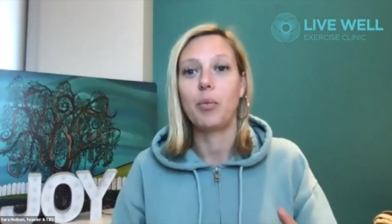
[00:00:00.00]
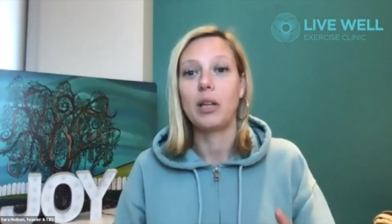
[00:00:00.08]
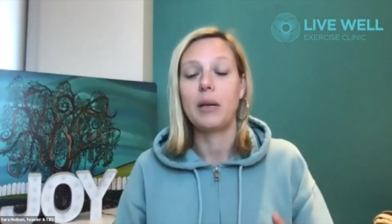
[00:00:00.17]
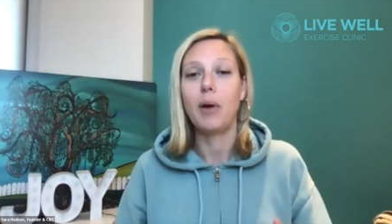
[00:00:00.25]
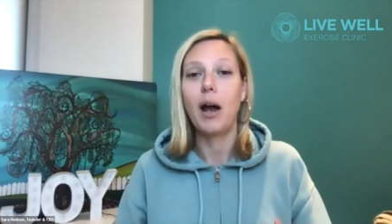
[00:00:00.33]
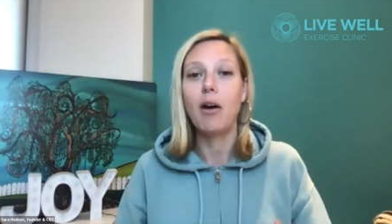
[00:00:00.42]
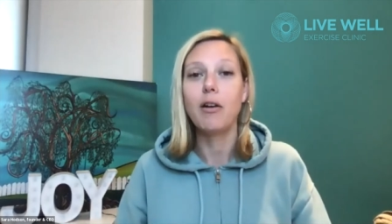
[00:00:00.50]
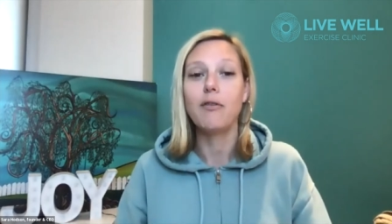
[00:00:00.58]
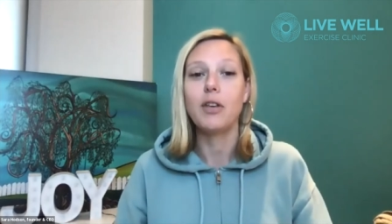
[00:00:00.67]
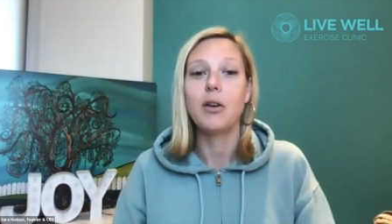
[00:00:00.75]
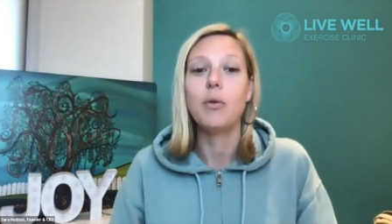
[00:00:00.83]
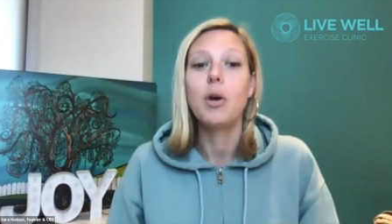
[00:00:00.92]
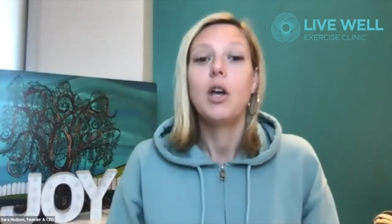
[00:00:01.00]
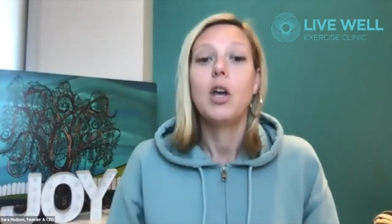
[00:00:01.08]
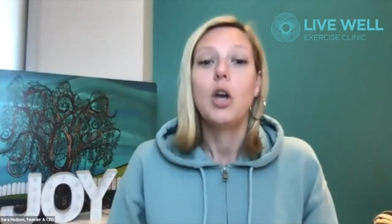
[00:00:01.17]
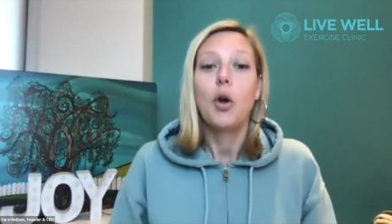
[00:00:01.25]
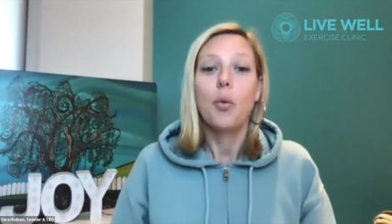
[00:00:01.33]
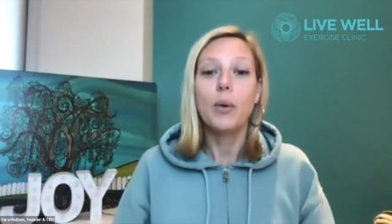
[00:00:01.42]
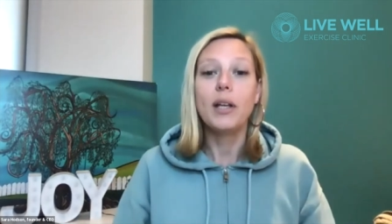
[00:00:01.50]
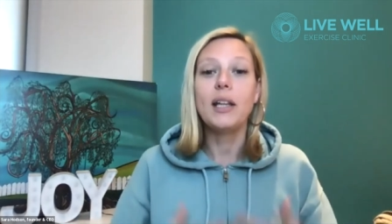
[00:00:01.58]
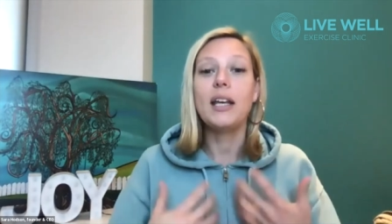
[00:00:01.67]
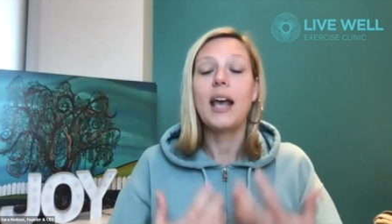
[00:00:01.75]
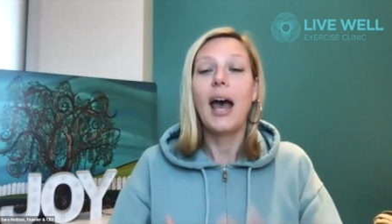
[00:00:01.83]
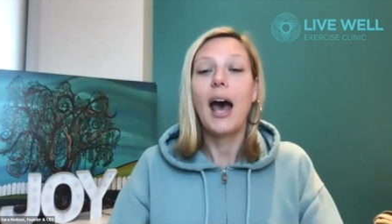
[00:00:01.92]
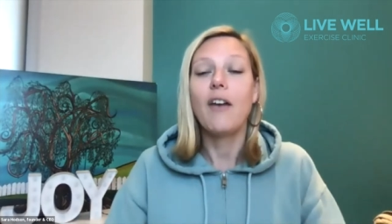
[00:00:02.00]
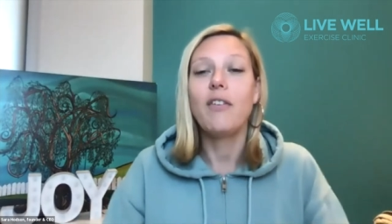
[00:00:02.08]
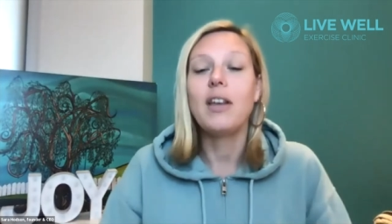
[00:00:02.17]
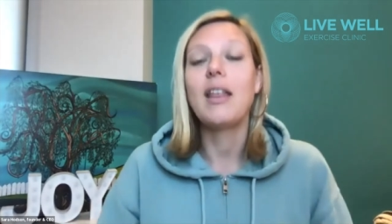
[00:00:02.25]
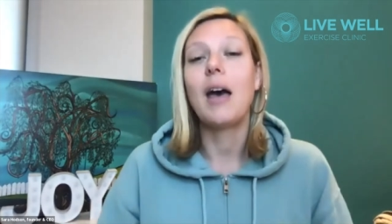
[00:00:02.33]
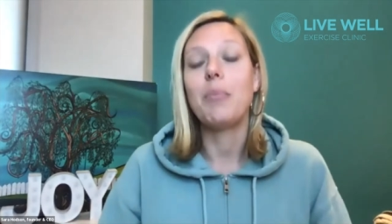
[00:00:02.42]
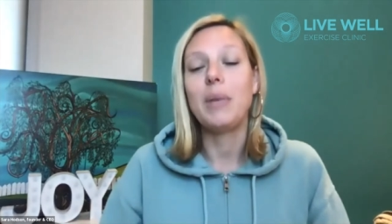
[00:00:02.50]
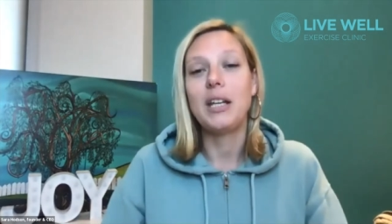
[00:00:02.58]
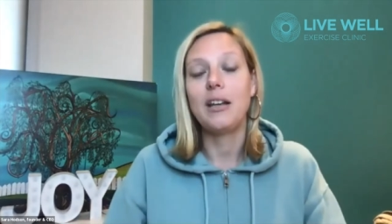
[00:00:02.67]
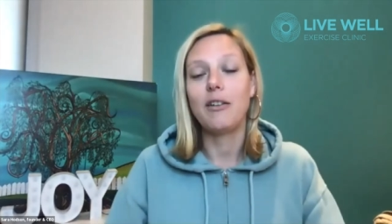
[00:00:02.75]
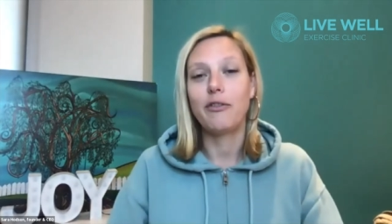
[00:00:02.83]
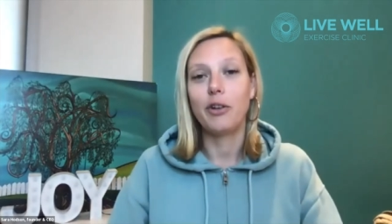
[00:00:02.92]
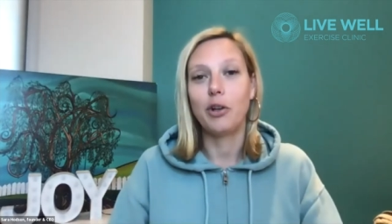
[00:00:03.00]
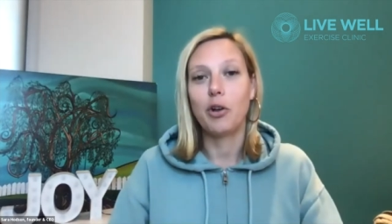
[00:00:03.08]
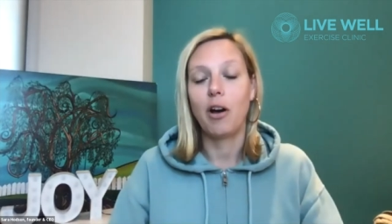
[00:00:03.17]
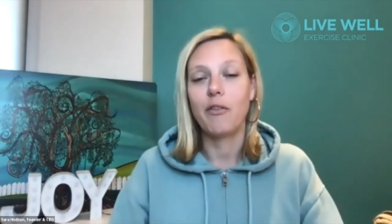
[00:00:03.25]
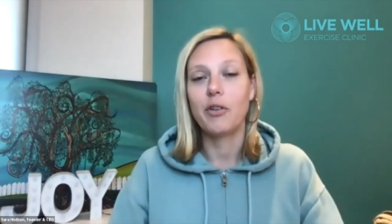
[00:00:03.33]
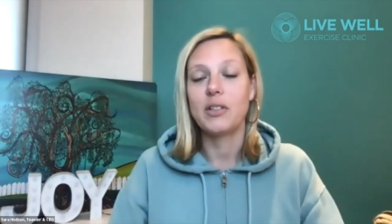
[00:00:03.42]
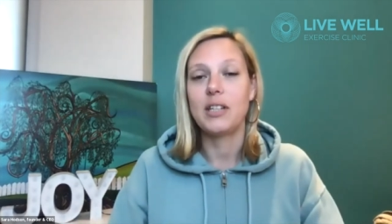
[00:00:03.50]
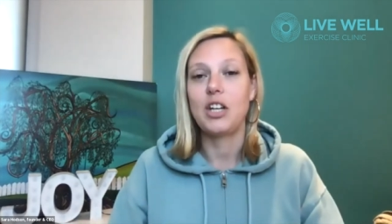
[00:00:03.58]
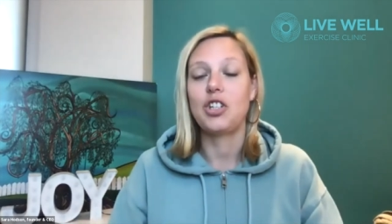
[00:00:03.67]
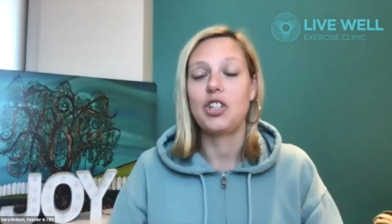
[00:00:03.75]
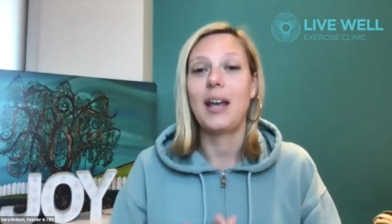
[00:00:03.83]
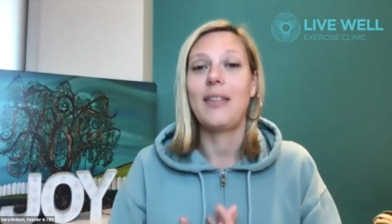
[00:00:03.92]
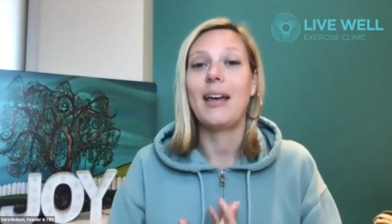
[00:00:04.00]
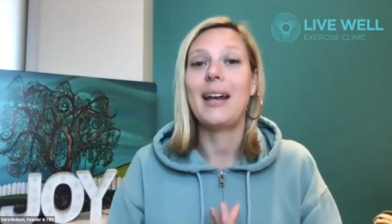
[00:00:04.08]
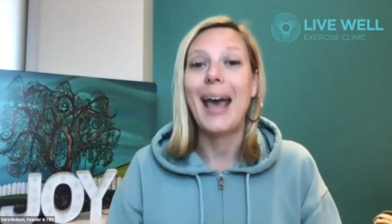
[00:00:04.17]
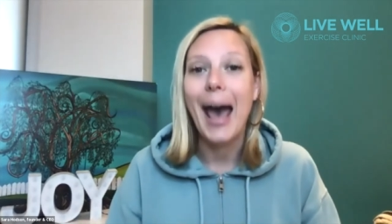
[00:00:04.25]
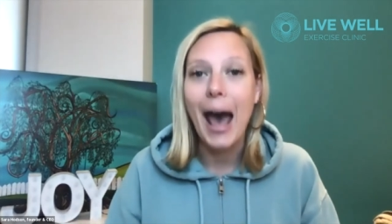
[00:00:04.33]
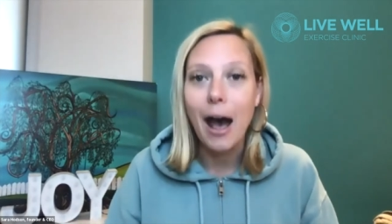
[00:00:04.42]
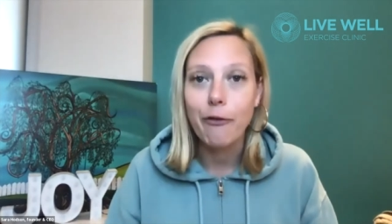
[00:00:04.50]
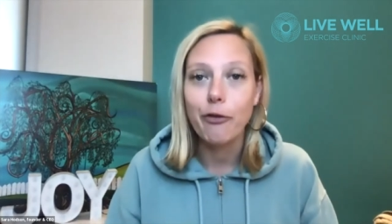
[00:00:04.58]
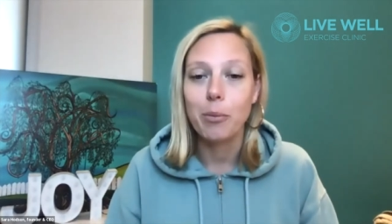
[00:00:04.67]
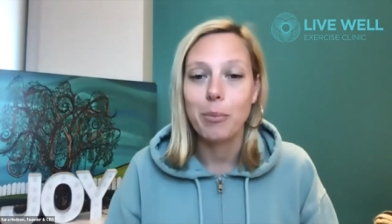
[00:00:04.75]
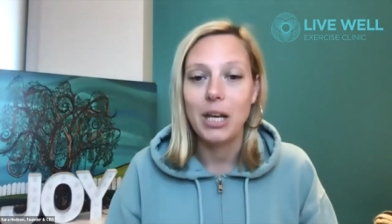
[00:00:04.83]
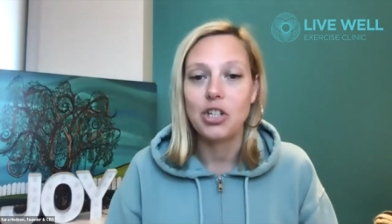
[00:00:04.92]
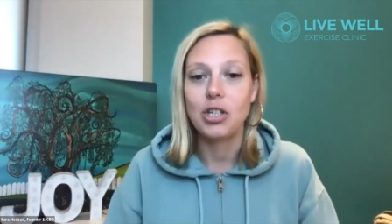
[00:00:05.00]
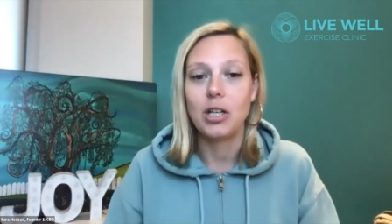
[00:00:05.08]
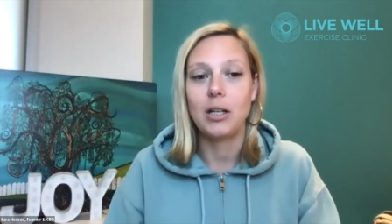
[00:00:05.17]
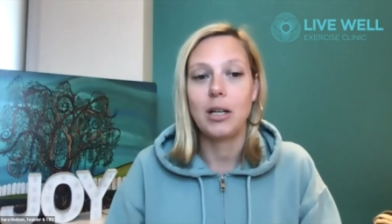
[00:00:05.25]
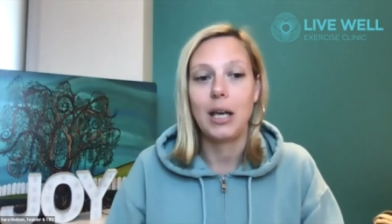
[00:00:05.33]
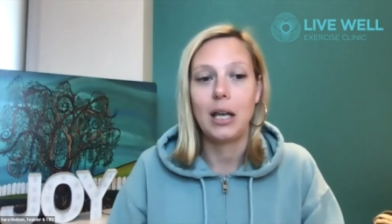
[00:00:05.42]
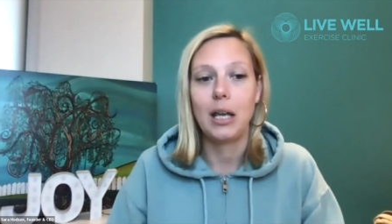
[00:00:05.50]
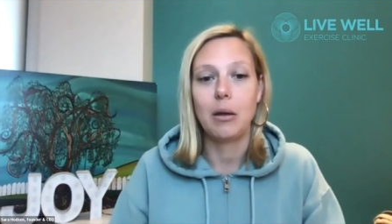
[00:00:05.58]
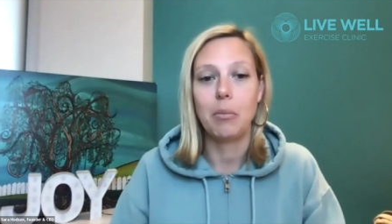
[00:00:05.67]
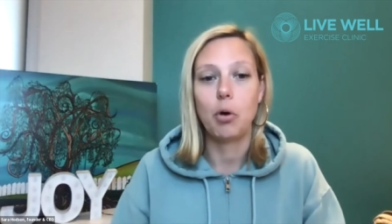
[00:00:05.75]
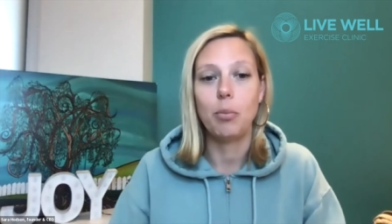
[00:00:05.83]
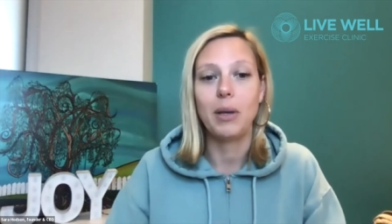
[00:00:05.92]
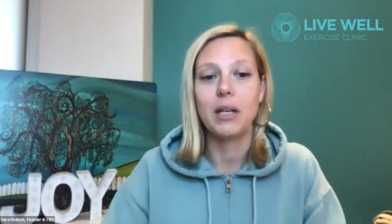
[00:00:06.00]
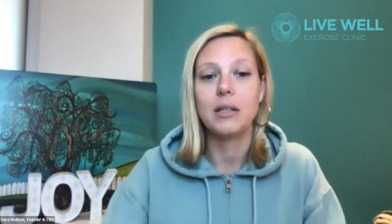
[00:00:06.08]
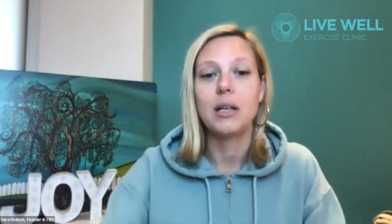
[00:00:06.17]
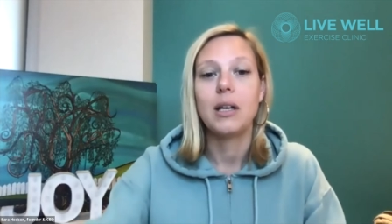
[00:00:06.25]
I'm really proud of you. Really having that meaningful conversation and that affirmation in the moment